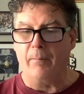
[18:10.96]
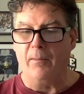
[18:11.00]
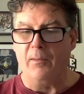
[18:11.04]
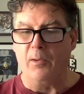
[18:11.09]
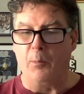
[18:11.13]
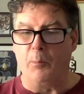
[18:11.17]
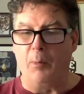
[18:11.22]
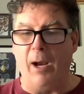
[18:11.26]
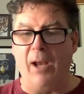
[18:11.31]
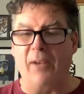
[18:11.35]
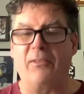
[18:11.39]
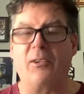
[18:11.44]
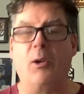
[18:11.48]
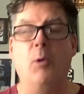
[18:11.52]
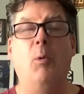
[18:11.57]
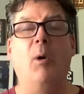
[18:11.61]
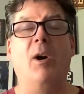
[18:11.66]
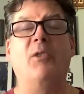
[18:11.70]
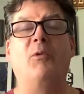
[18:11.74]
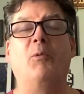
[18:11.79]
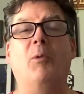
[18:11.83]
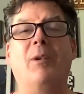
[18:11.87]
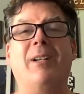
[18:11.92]
Nebraska
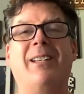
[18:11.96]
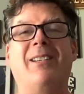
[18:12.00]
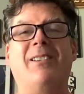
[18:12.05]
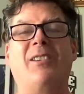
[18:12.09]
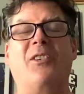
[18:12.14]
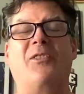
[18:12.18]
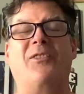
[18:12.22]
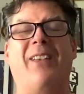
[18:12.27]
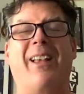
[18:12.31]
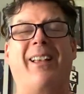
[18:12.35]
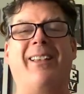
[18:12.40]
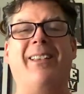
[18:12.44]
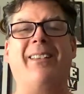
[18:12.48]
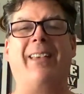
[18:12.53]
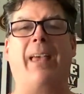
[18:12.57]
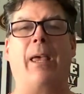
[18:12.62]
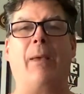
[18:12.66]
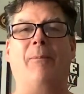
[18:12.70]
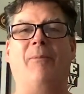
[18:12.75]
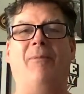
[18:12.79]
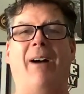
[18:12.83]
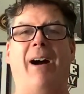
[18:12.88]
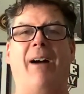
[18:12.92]
was winning the second
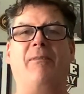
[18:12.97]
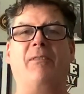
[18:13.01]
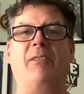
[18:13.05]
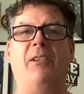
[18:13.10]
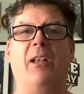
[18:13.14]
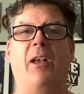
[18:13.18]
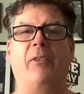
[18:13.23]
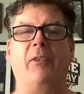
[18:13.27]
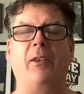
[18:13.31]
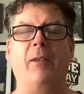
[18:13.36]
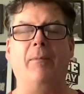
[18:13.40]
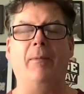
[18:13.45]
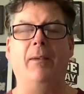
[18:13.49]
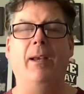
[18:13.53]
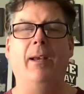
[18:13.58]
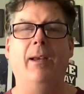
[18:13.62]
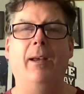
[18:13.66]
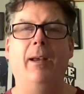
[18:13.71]
game 5-0.